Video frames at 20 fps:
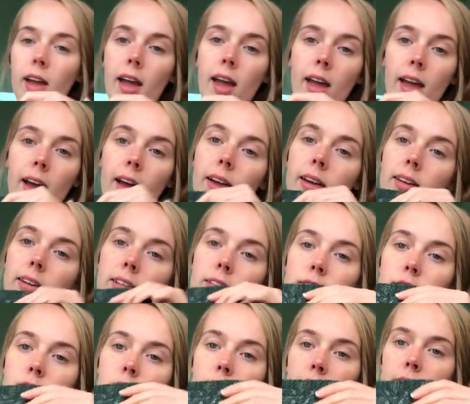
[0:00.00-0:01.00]

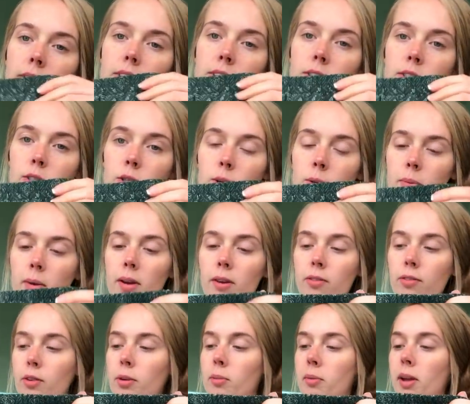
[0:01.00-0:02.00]
And so it's too big
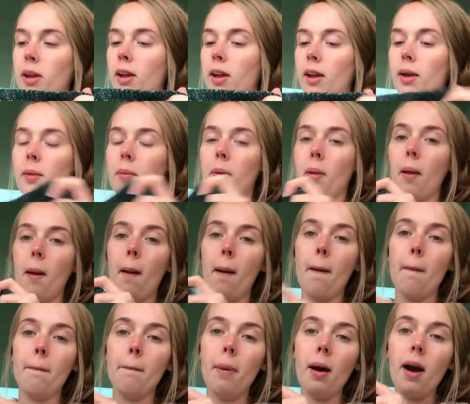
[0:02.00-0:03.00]
for me,
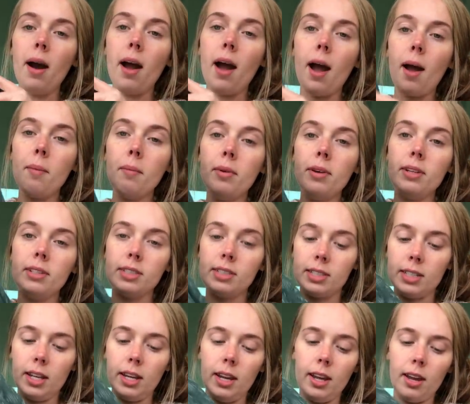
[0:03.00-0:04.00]
but I'm gonna
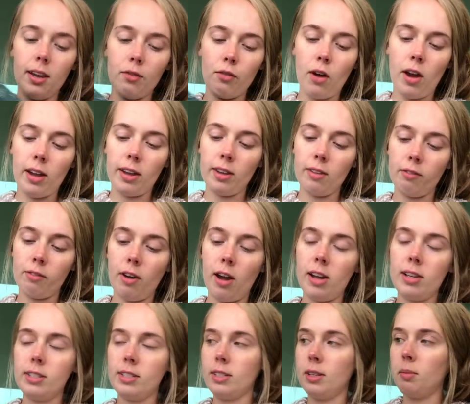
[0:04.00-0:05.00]
see if I can
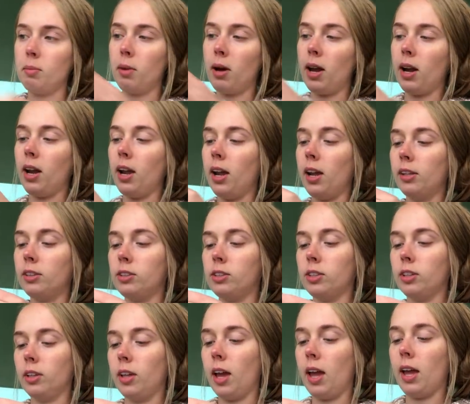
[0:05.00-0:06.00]
find somebody
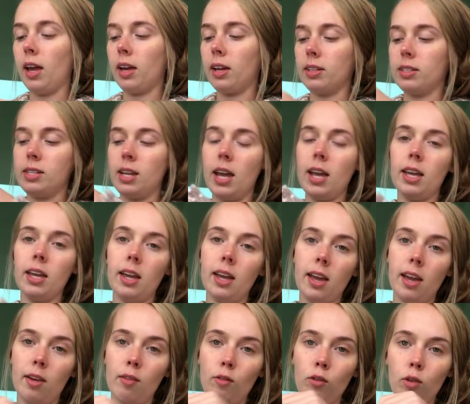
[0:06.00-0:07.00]
to like take
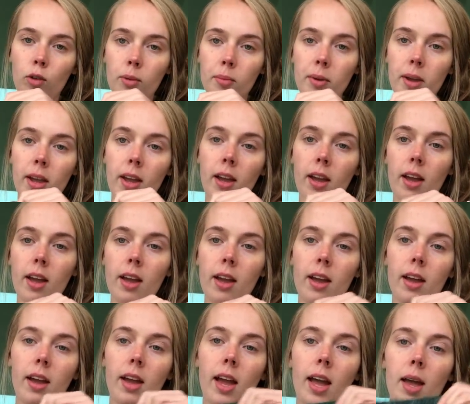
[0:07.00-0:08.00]
it in for me
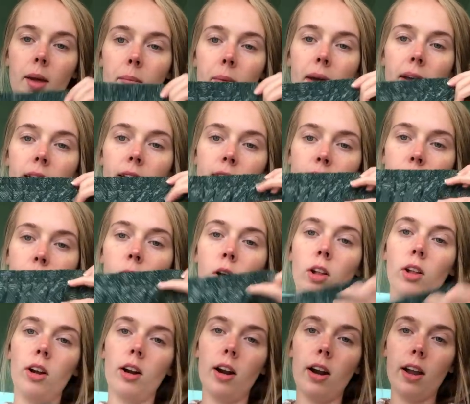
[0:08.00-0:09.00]
and make it
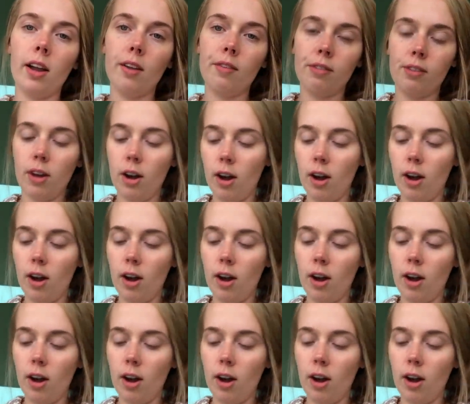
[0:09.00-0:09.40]
smaller. If